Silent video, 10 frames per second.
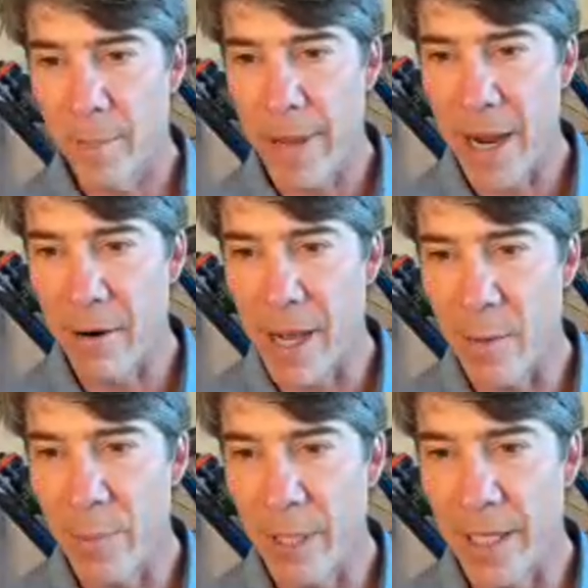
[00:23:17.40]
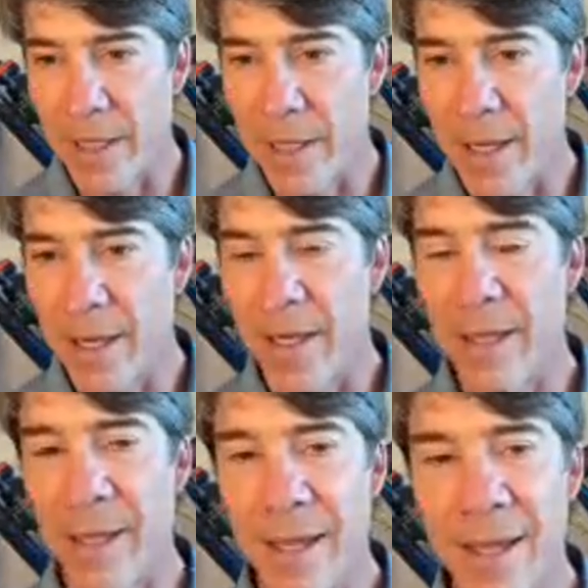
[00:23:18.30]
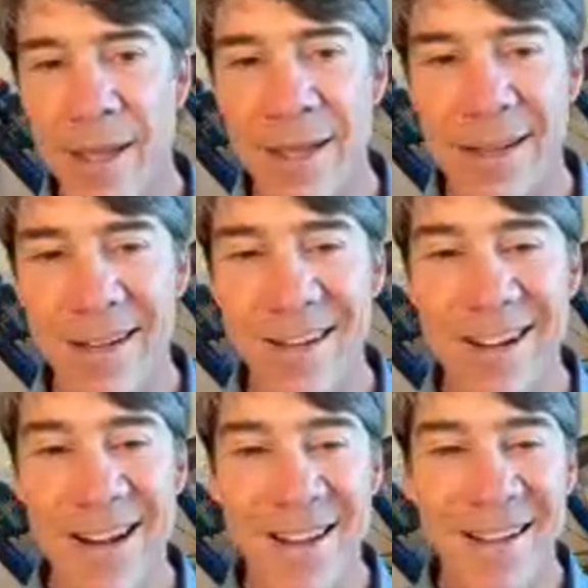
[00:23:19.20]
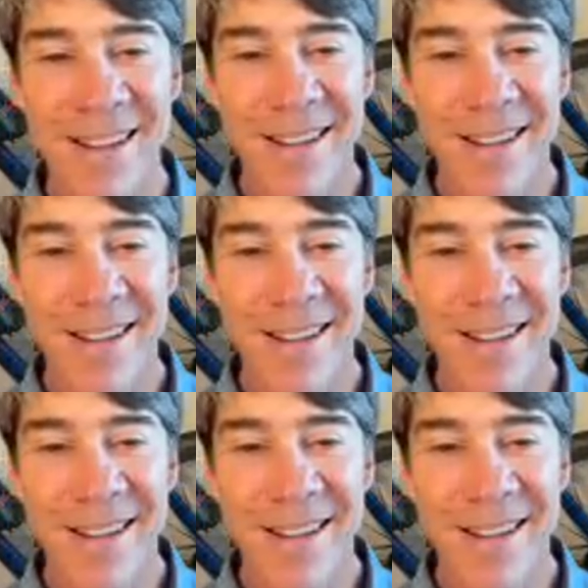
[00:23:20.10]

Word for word: power output, uh, it, it uh,